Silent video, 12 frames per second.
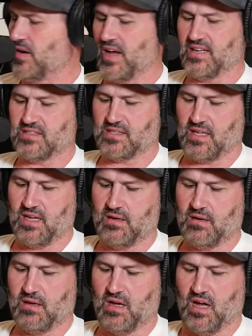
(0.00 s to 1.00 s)

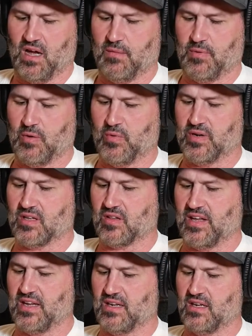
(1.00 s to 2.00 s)
Iceland, but when
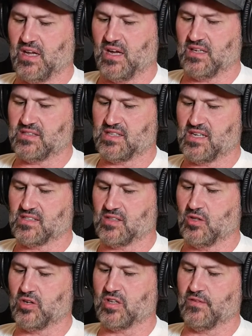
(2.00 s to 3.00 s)
Clayton says,
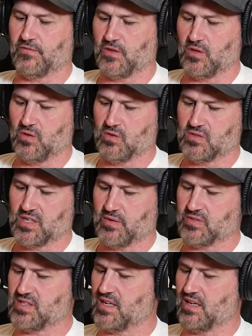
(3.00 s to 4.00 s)
look at the views, I
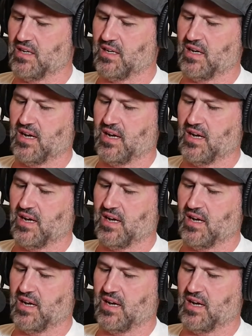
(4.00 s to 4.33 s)
was thinking,